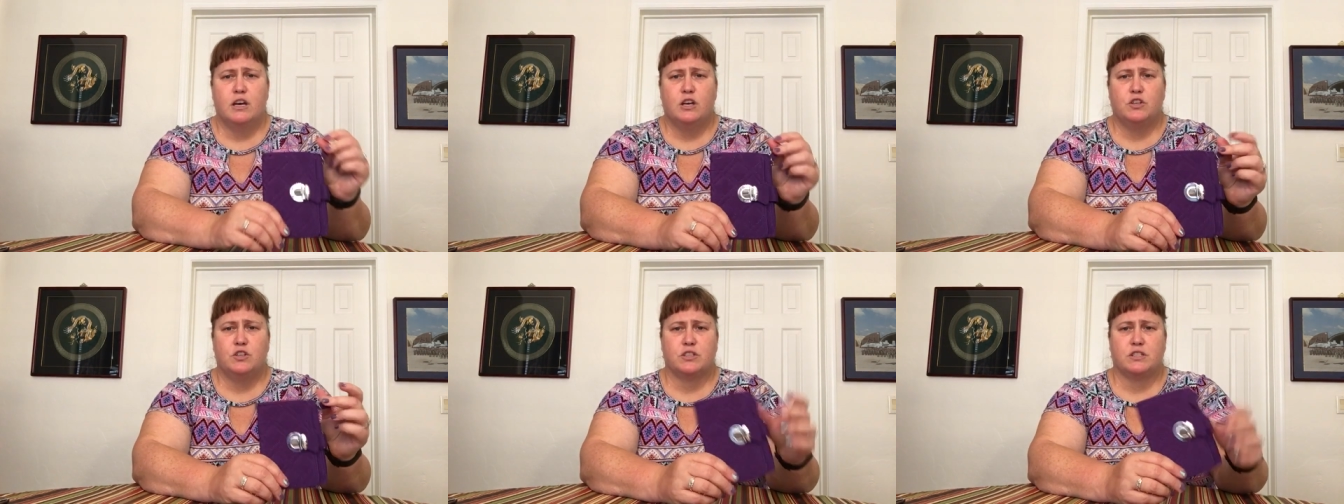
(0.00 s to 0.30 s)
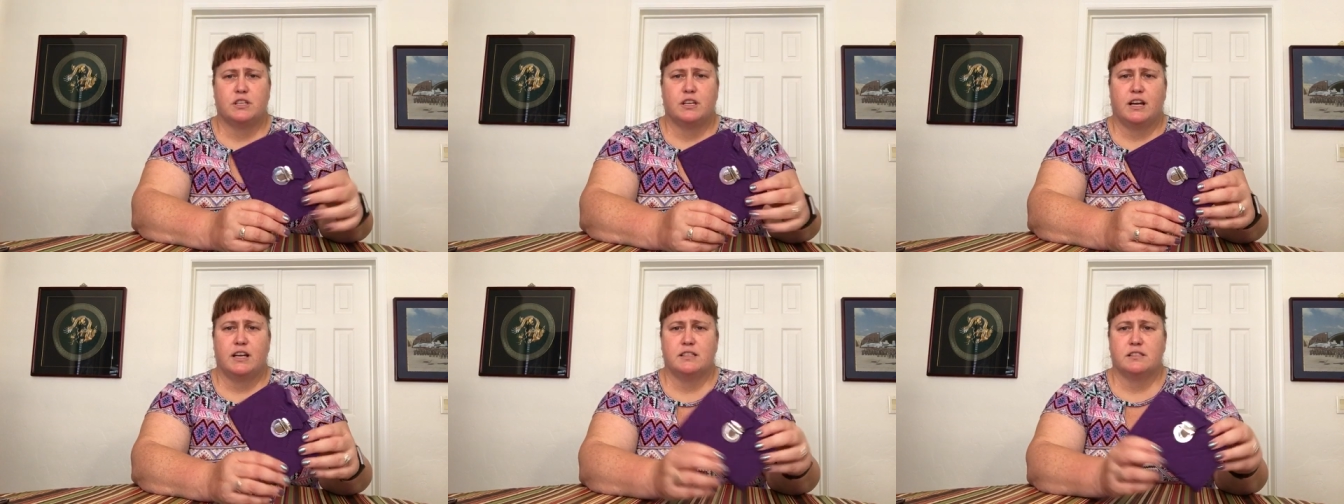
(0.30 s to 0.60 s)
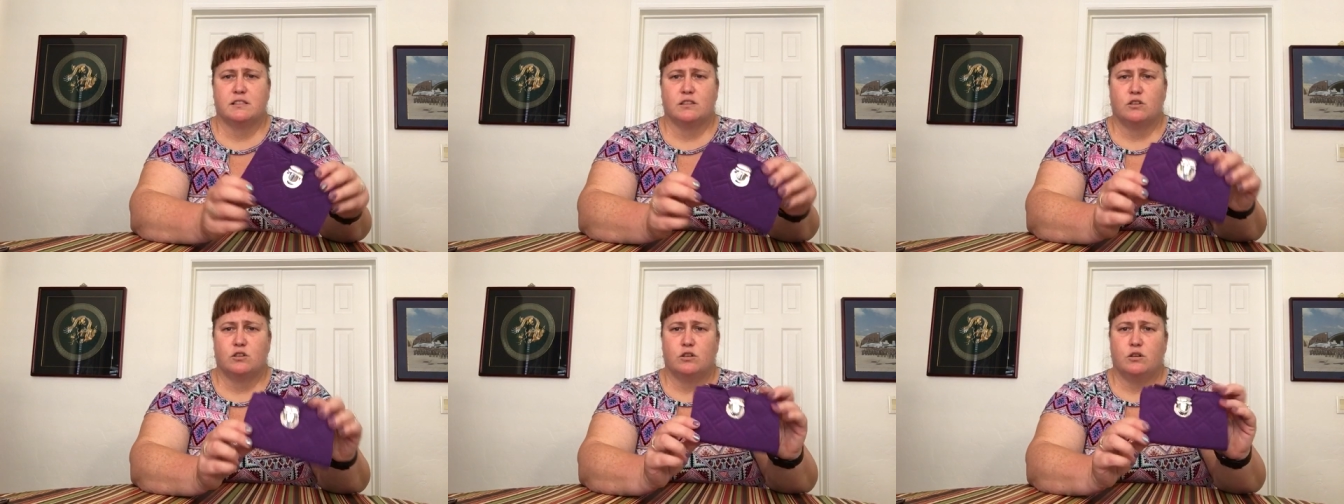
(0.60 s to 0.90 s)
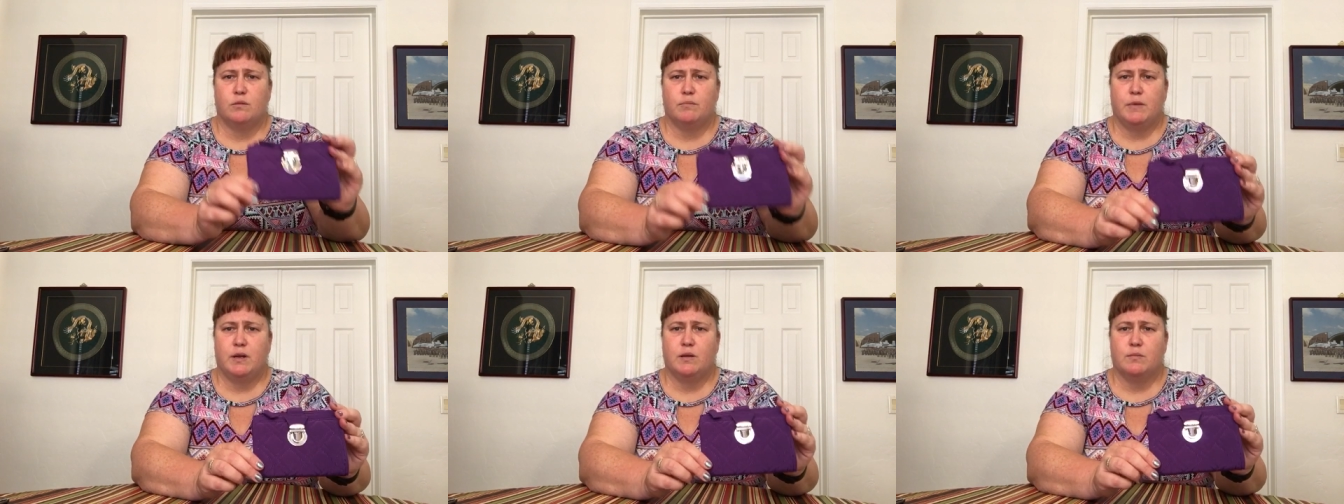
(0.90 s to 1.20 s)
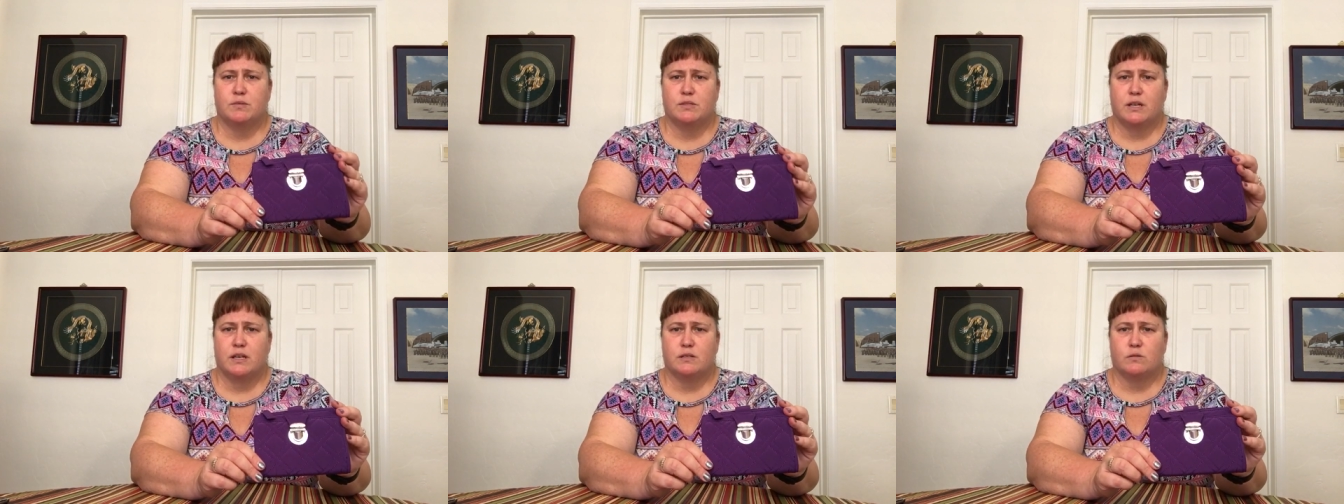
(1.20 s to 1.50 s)
just a nice little
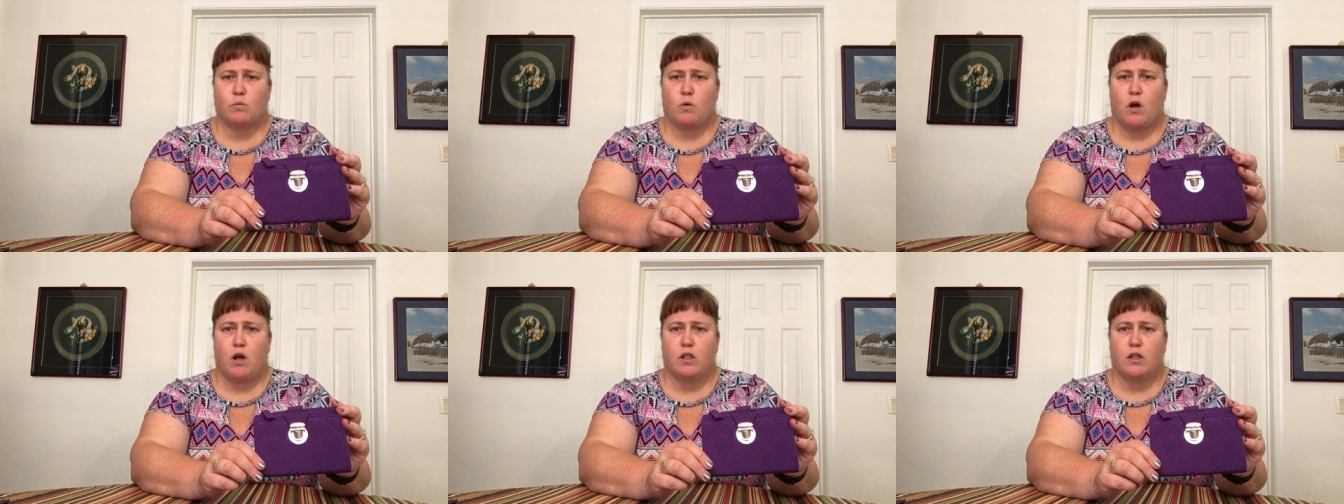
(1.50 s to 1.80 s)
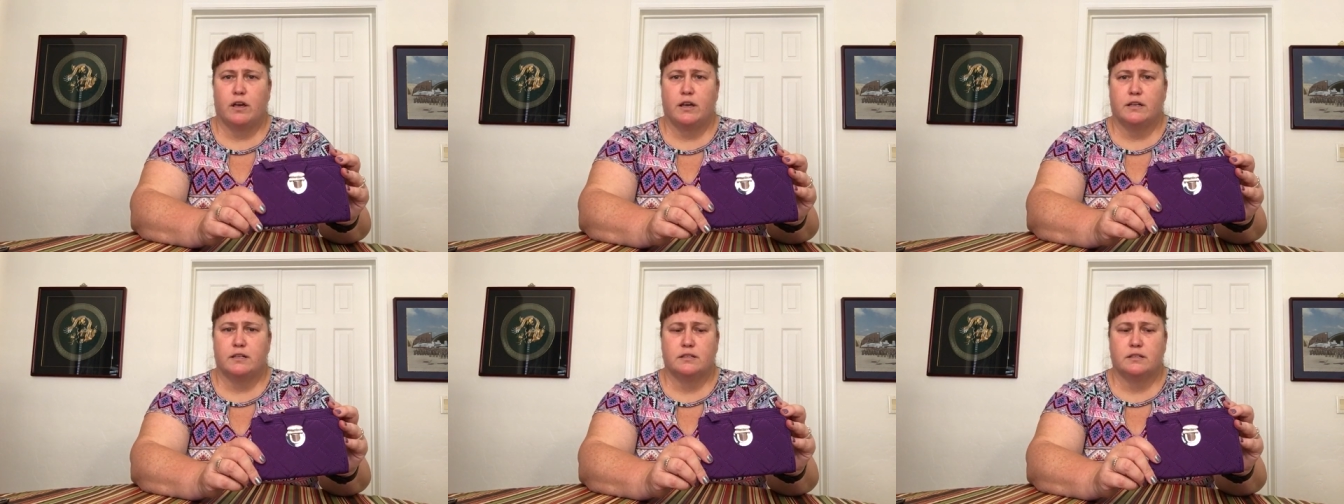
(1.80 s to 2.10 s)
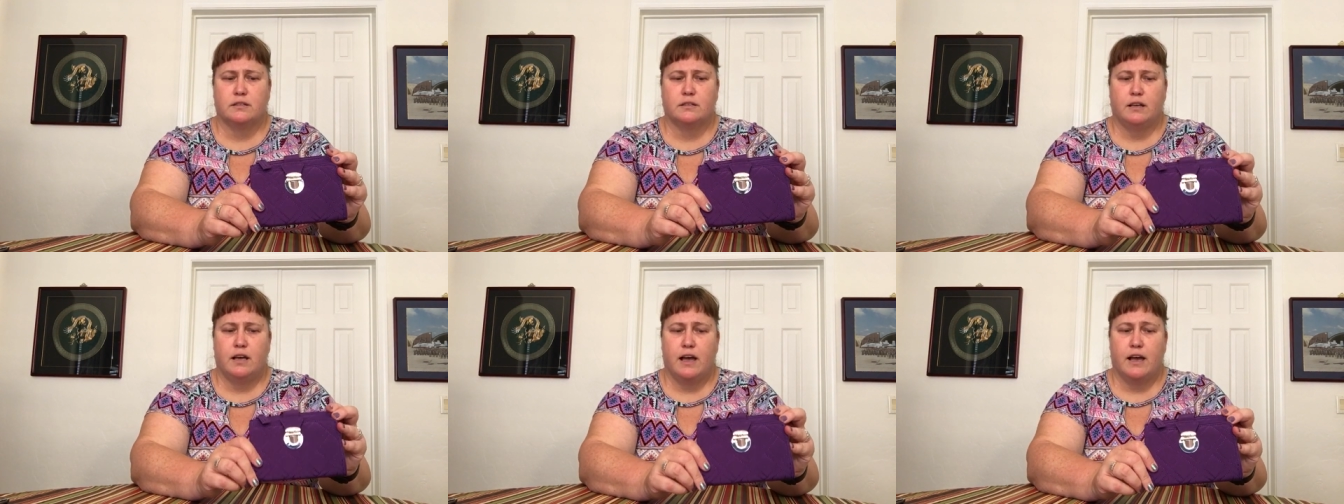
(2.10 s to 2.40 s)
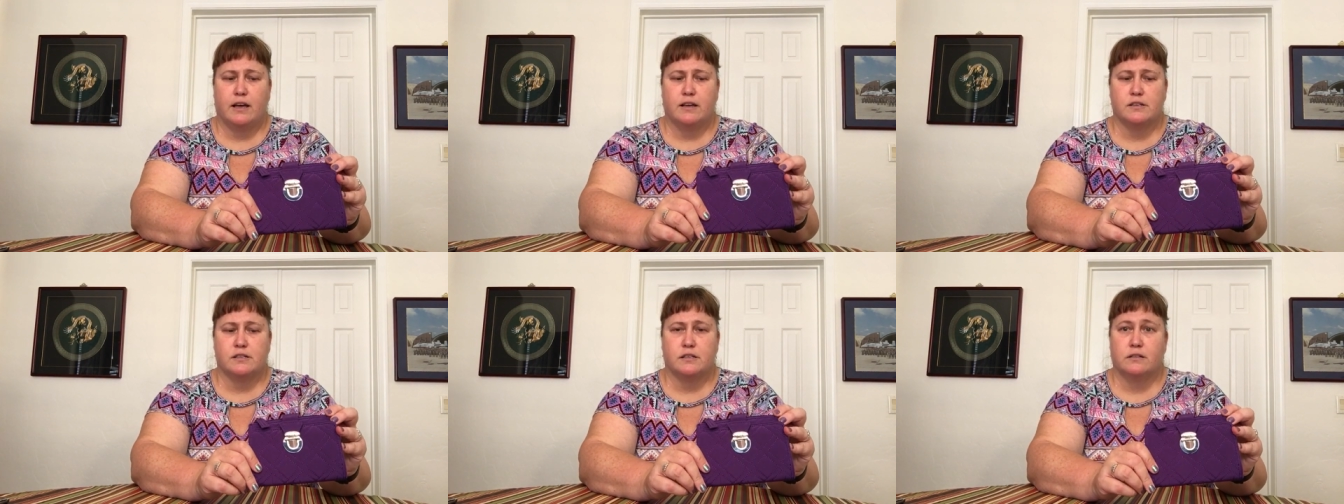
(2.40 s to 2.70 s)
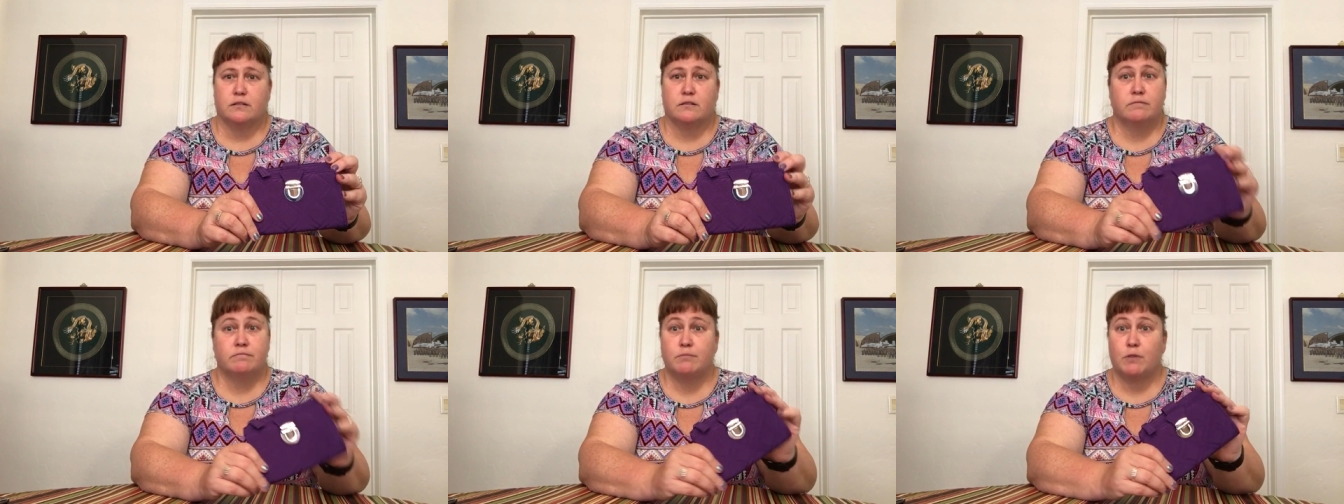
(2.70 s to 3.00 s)
medium-sized wallet and
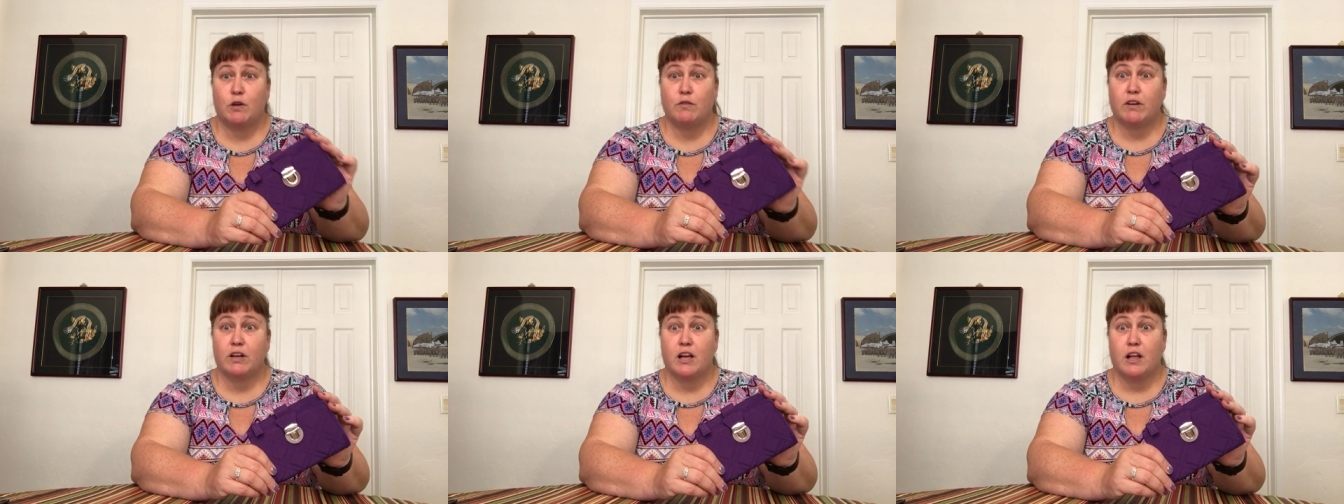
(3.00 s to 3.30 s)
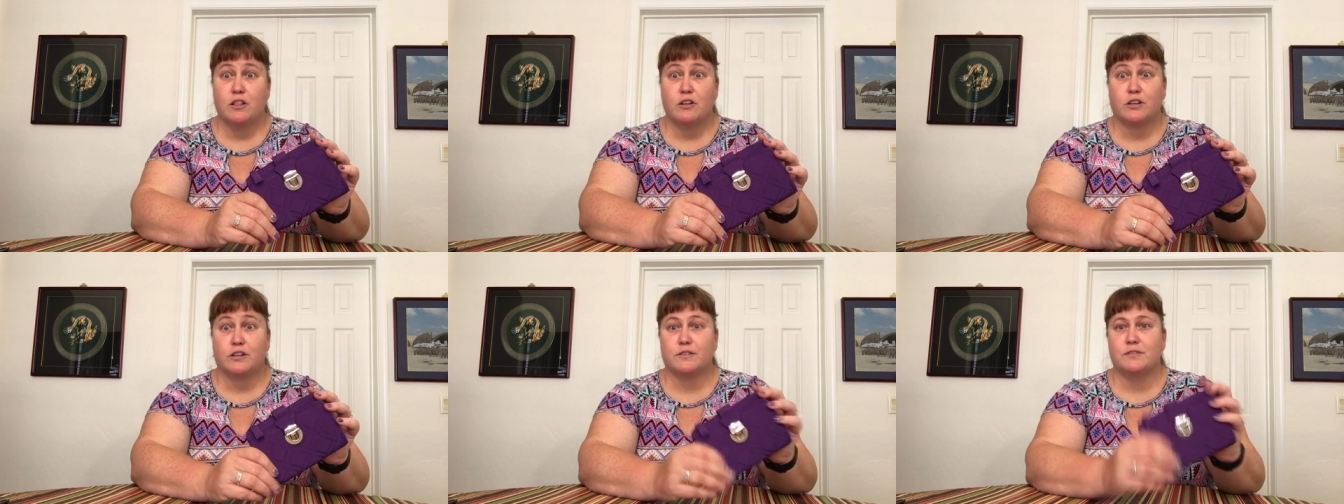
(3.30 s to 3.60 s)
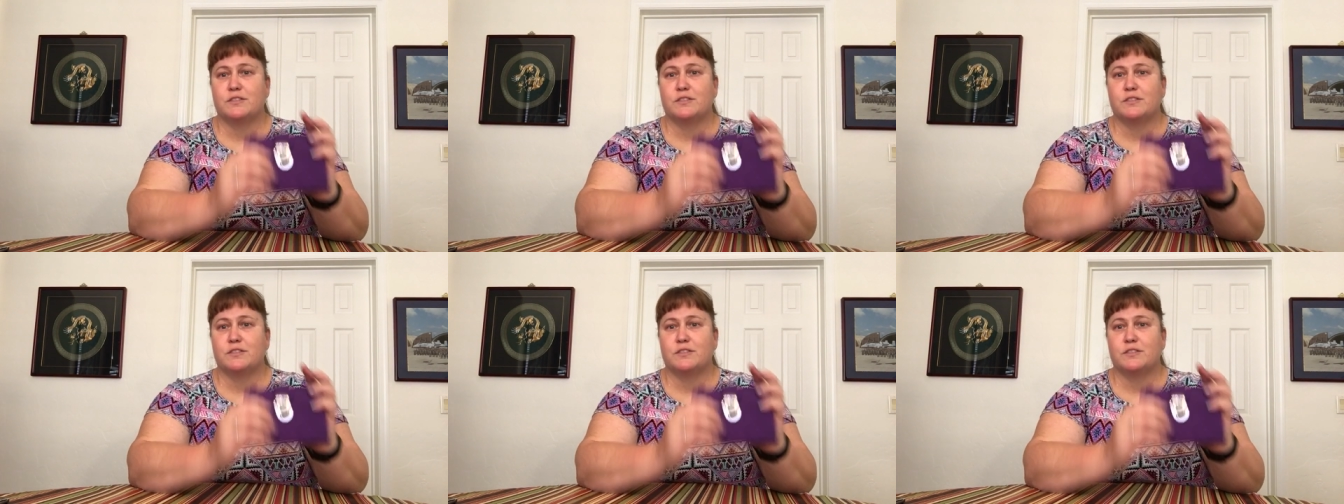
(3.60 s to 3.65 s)
perfect color.